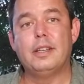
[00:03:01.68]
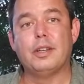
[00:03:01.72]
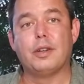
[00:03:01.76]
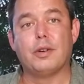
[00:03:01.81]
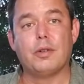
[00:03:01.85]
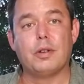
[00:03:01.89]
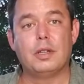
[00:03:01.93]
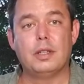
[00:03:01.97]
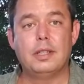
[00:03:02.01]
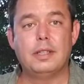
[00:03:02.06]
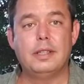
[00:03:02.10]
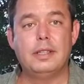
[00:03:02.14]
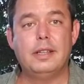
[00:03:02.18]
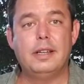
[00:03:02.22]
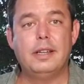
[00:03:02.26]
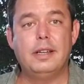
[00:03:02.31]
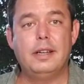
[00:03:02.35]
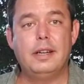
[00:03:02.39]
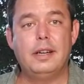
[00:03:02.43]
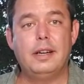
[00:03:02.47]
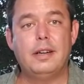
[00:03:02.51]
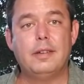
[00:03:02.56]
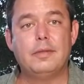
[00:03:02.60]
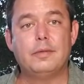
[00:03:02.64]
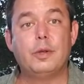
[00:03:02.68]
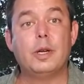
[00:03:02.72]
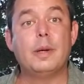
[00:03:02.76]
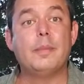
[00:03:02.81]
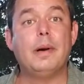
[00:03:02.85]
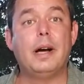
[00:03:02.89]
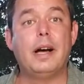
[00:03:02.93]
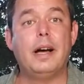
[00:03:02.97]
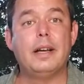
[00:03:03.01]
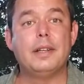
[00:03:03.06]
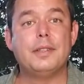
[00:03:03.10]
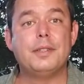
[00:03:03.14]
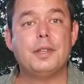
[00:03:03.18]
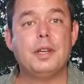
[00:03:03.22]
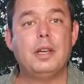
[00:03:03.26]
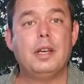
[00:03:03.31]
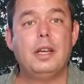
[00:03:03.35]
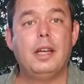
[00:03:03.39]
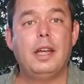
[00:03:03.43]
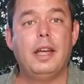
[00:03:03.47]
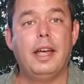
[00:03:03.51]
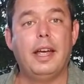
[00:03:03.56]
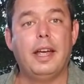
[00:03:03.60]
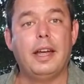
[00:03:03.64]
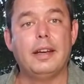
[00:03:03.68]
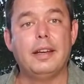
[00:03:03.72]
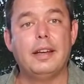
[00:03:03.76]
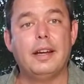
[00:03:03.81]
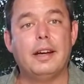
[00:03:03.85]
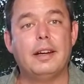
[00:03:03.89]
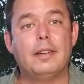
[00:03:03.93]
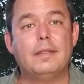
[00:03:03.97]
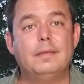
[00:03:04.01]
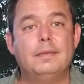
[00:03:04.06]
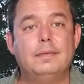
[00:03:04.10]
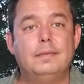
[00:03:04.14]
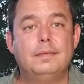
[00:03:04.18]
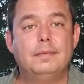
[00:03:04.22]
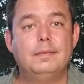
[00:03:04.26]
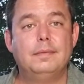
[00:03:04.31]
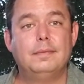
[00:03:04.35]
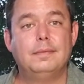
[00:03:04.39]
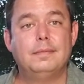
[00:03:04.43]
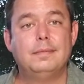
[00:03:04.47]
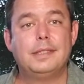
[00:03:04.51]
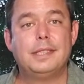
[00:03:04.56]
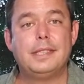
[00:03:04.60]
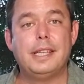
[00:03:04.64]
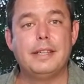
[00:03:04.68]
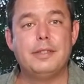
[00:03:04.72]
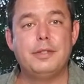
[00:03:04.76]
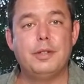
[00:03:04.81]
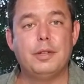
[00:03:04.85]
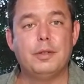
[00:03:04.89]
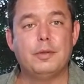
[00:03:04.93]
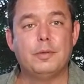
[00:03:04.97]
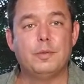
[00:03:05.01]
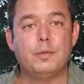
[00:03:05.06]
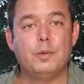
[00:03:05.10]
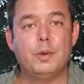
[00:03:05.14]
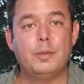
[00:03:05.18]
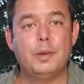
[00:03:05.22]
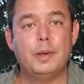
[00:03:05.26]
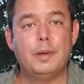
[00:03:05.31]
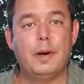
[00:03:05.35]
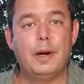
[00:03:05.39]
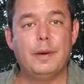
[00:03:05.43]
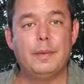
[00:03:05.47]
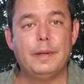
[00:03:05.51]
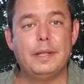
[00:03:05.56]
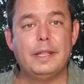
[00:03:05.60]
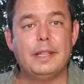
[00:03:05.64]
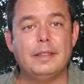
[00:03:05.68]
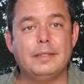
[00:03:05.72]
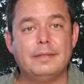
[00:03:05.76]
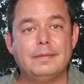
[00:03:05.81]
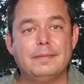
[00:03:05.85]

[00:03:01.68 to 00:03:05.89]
grilling the ribeyes. And stay tuned. We'll be right with you.